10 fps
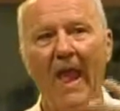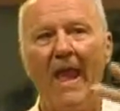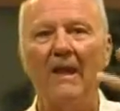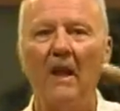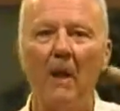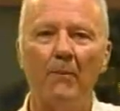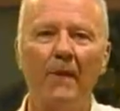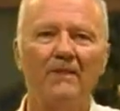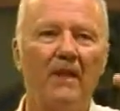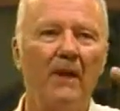and it
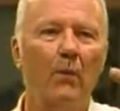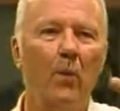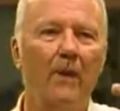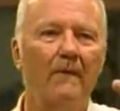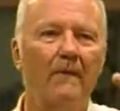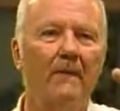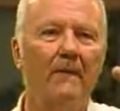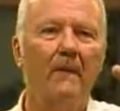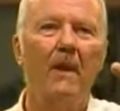operates like one